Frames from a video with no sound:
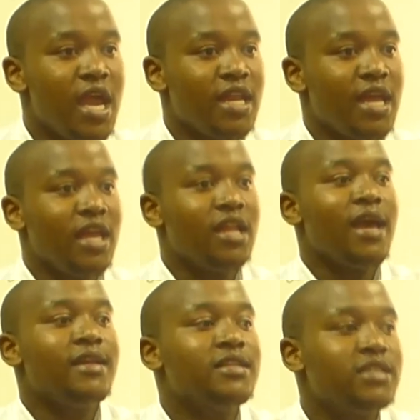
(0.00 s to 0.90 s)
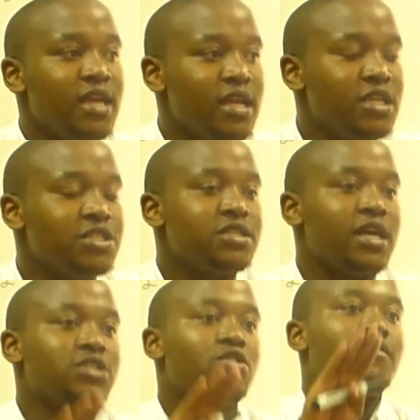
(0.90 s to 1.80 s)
And again, kinetic energy gets